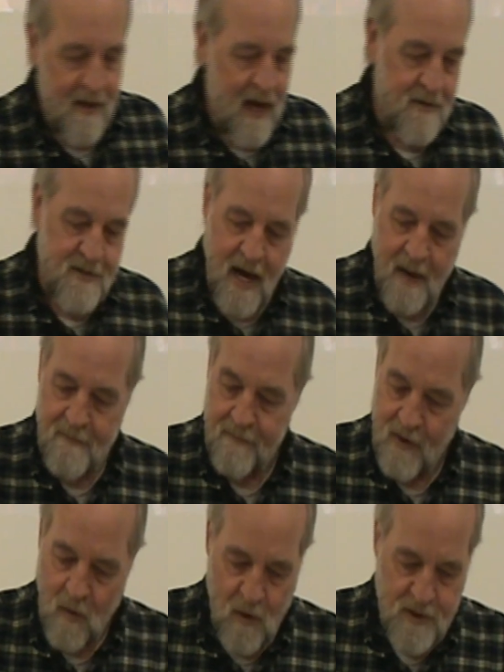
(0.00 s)
Stop,
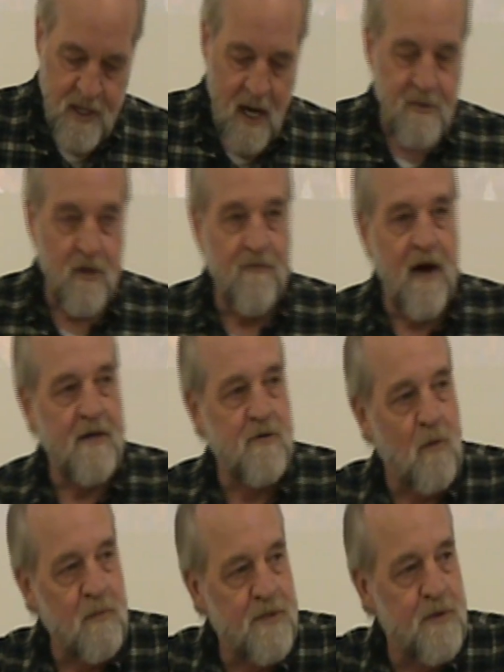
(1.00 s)
the horse stopped so fast, I
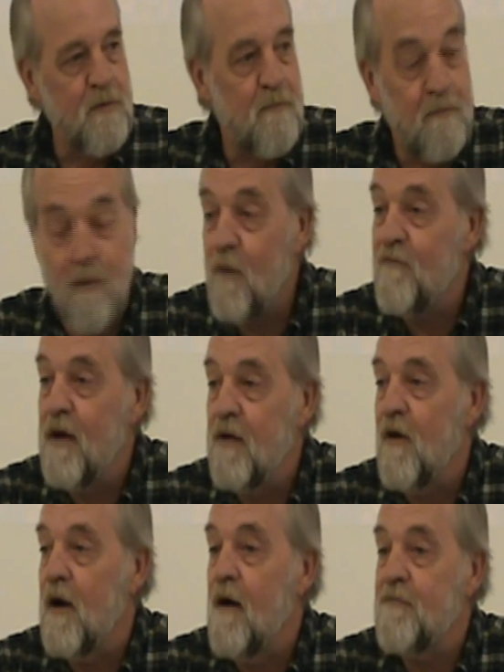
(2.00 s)
almost threw poor fellow
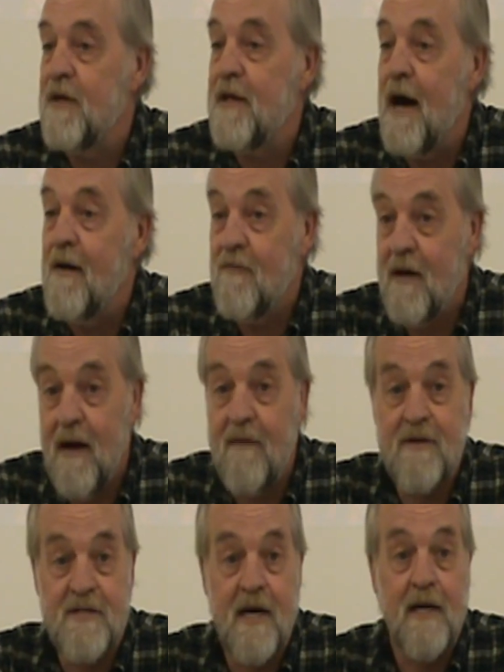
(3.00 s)
right off the top, right off
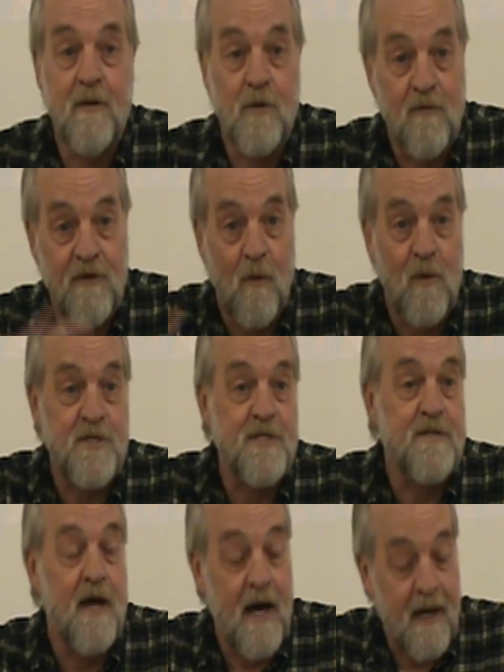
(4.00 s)
the saddle and over the horse's
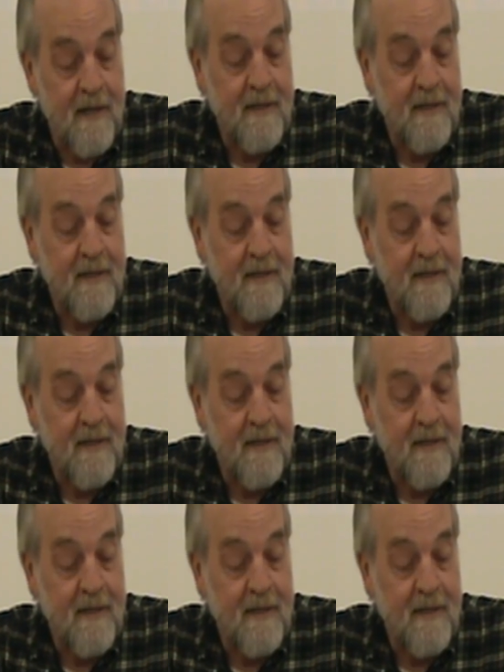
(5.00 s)
neck.